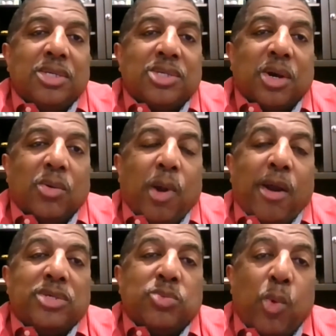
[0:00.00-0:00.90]
So
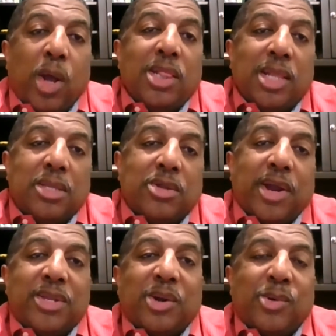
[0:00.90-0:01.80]
whereas one lender
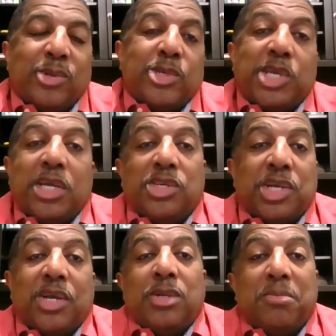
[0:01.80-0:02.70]
had told her she
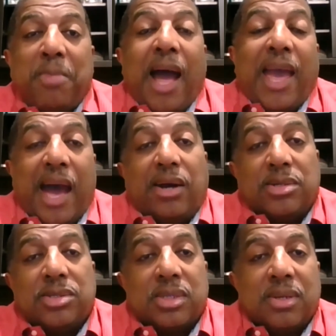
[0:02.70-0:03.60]
couldn't buy a
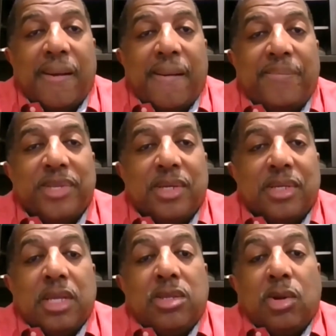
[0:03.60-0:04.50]
house,
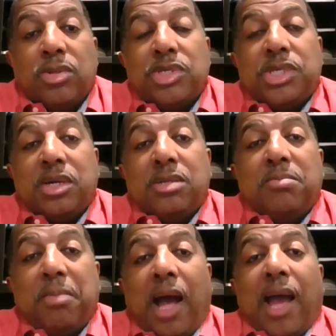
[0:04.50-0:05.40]
they told her she
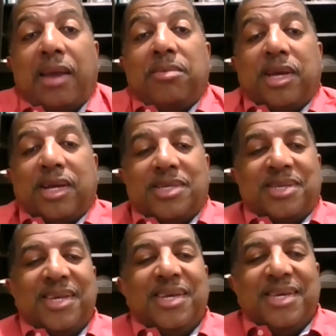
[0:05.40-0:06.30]
couldn't buy
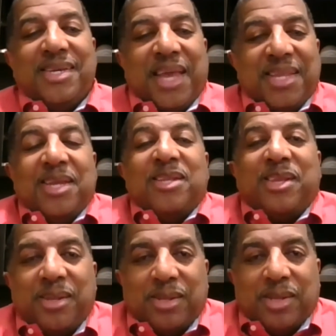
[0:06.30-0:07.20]
because they
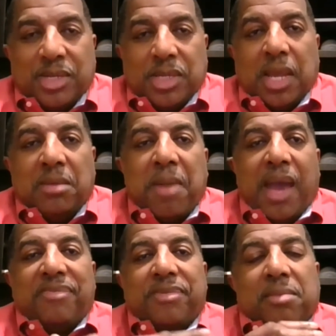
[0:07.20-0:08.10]
did the same
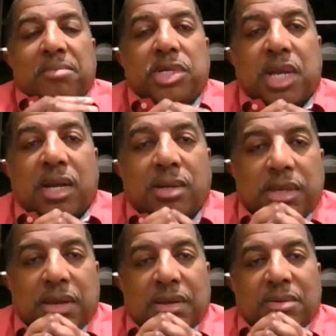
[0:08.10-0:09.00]
math that Michelle
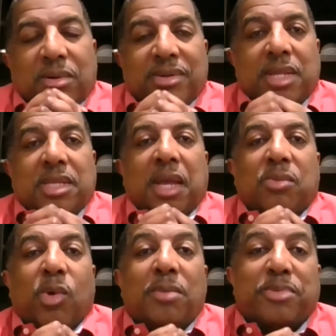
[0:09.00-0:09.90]
did, where they take
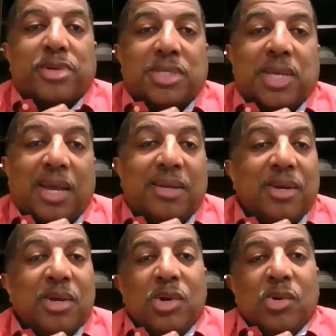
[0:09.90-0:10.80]
1%. 1% of
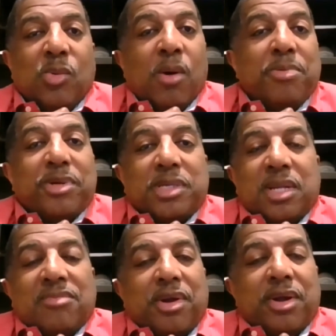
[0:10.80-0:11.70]

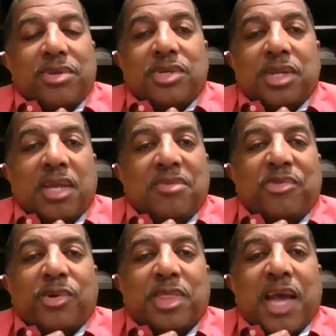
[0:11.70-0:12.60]

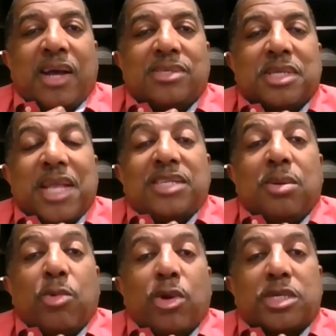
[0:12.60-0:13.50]
$184,000, that's
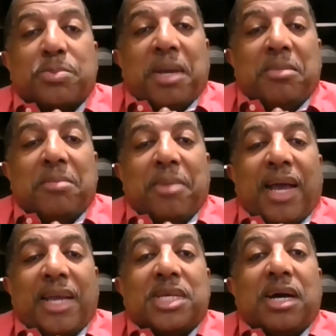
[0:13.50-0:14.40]
a mortgage payment
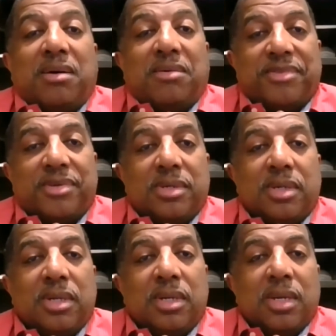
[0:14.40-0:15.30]
by itself.
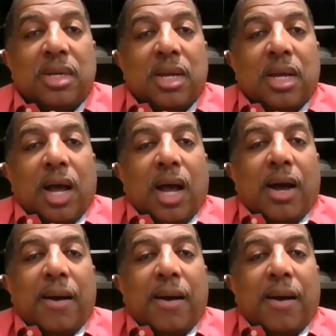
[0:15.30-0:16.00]
Yeah.